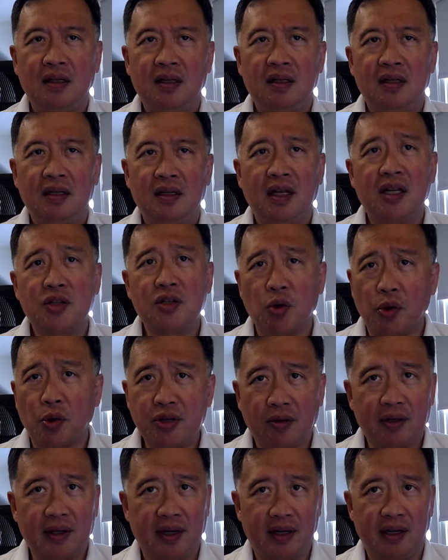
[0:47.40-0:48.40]
It is
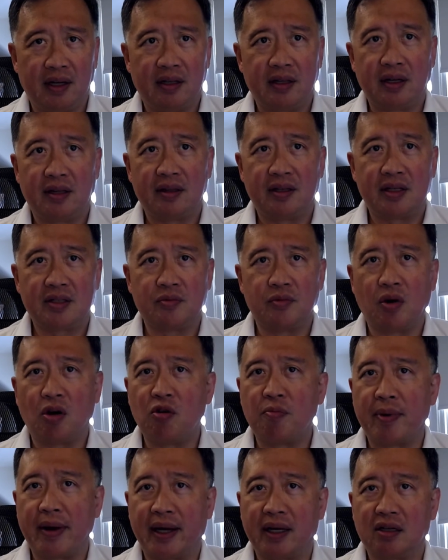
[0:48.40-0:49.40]
also clear that this
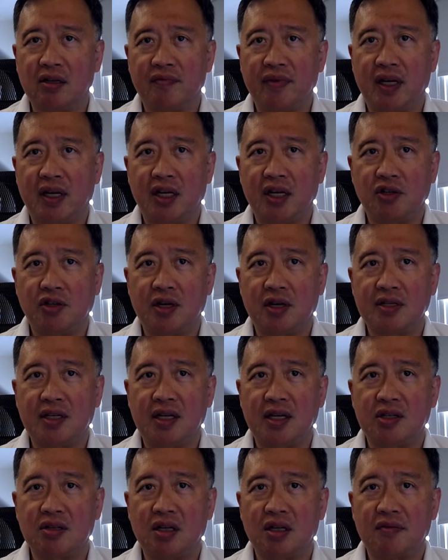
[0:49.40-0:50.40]
rollback of NHSE
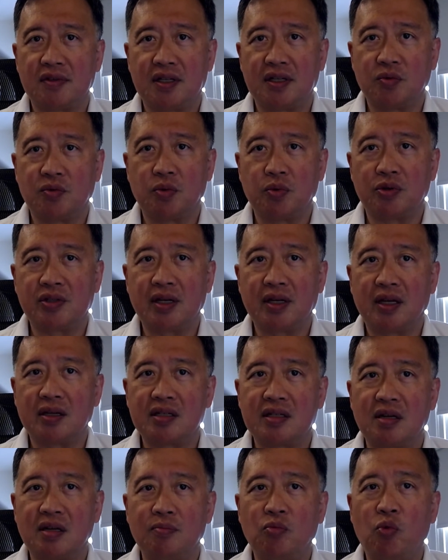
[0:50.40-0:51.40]
services will take
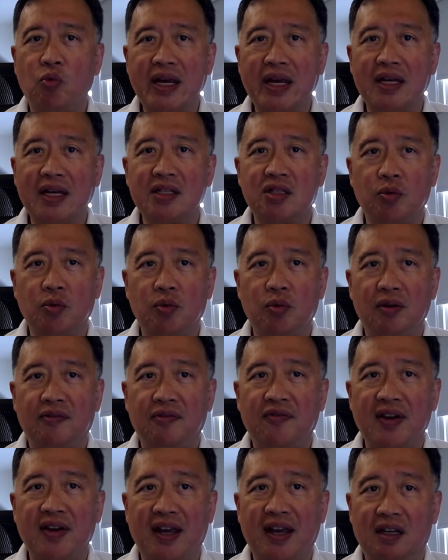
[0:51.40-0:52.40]
some weeks to
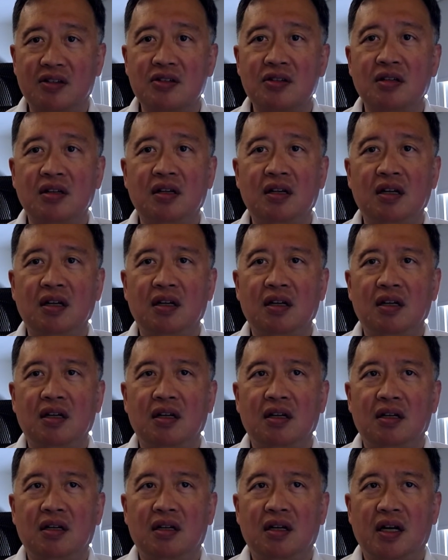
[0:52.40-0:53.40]
effect,
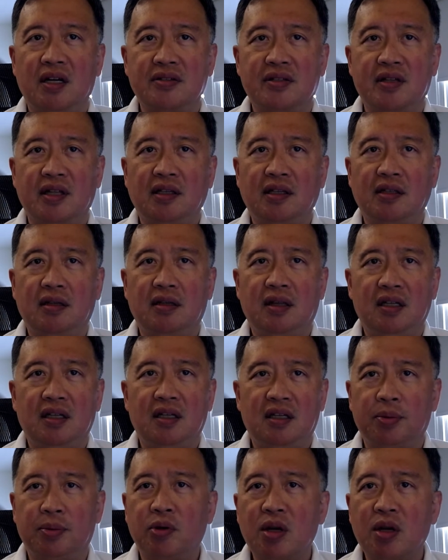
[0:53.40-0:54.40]
as the
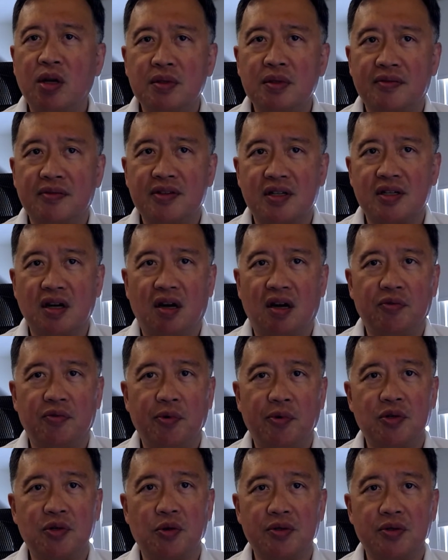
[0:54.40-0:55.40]
deployment of staff and
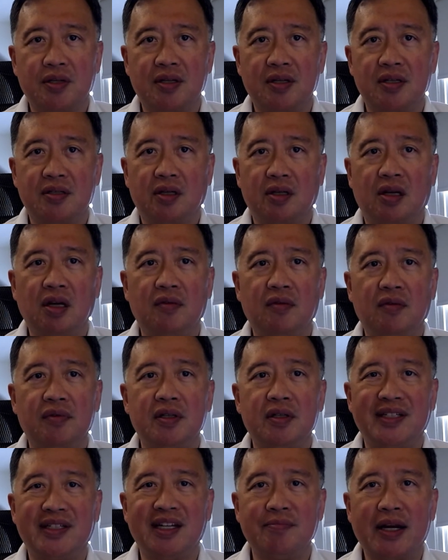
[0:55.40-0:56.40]
resources to
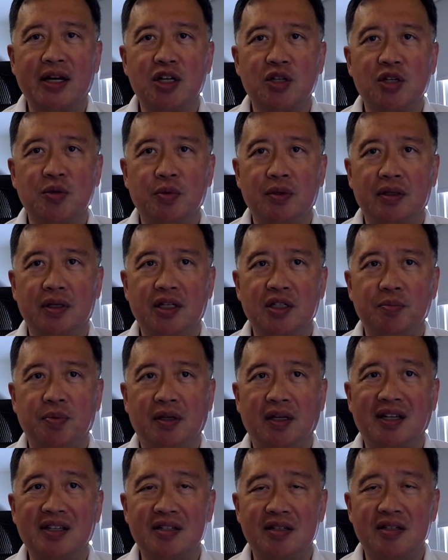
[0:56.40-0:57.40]
COVID-19 management has been
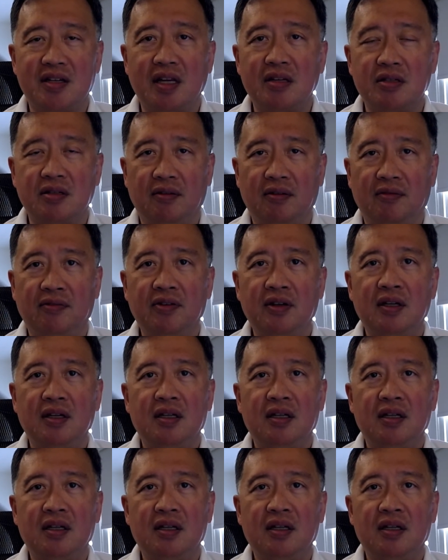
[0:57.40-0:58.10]
extensive.